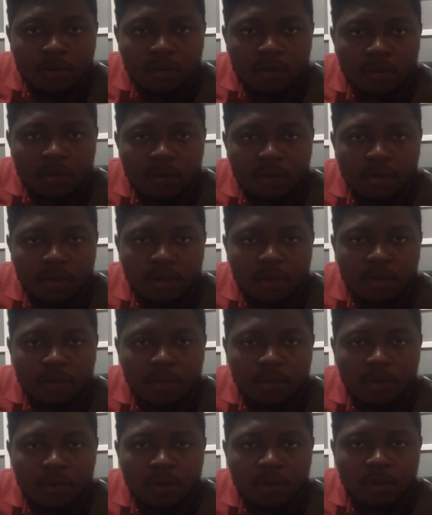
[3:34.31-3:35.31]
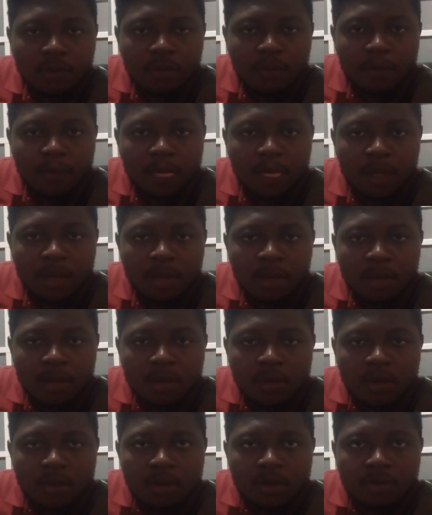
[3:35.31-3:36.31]
Welcome all.
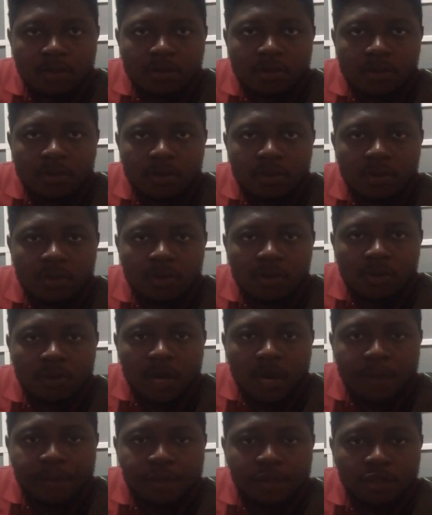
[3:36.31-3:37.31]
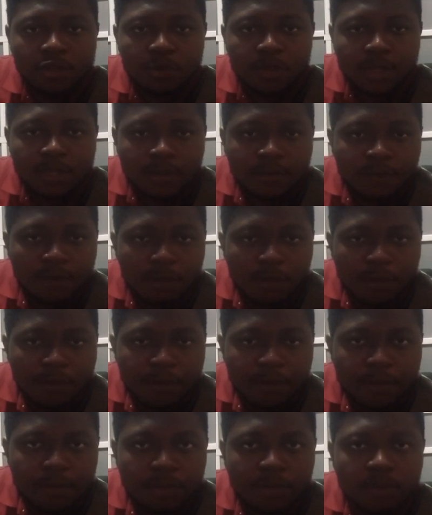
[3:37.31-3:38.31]
So I'm just waiting for more
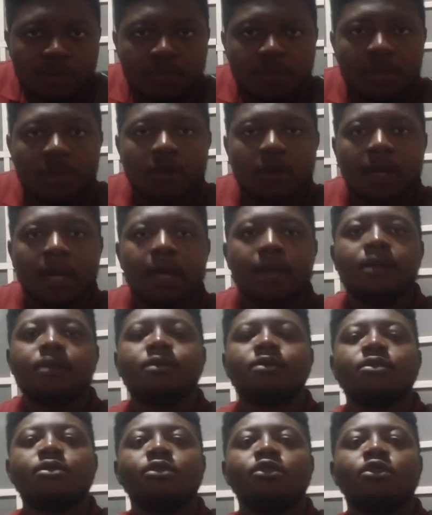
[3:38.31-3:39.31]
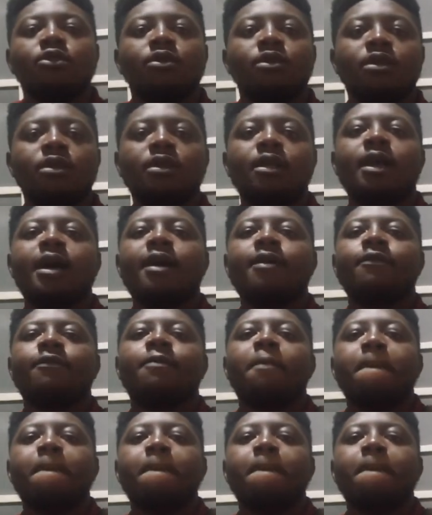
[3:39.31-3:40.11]
people to be online to join the live.